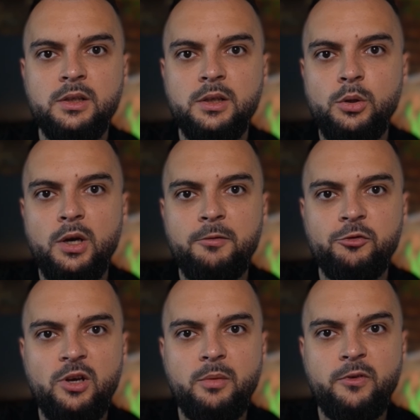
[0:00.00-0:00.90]
You have a
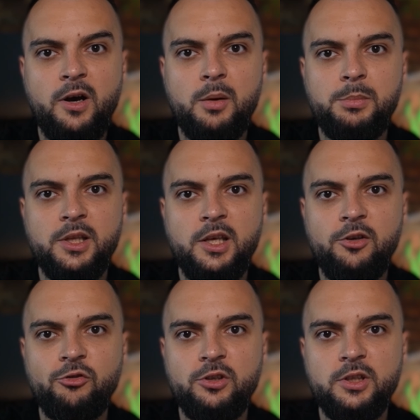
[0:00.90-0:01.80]
Java
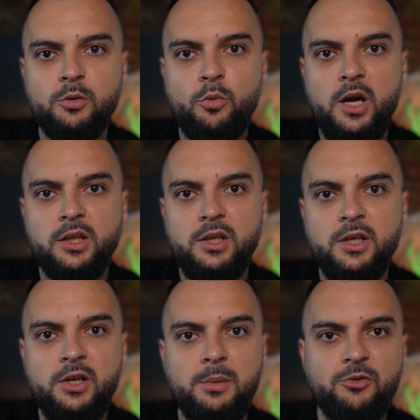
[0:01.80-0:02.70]
application that quietly
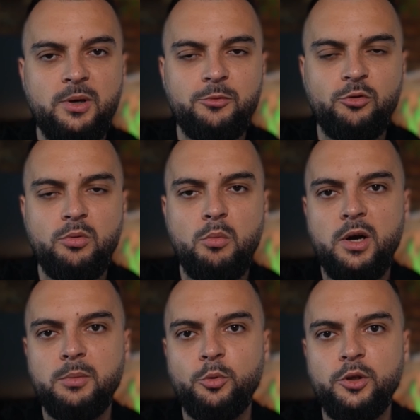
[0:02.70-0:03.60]
creeps up to a
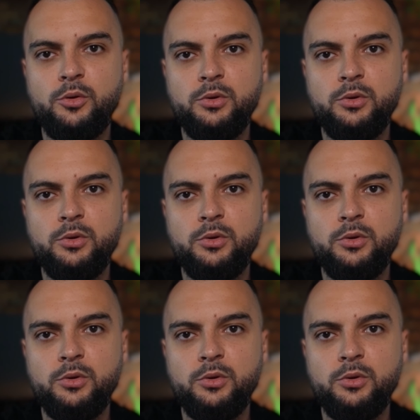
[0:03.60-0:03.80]
1.2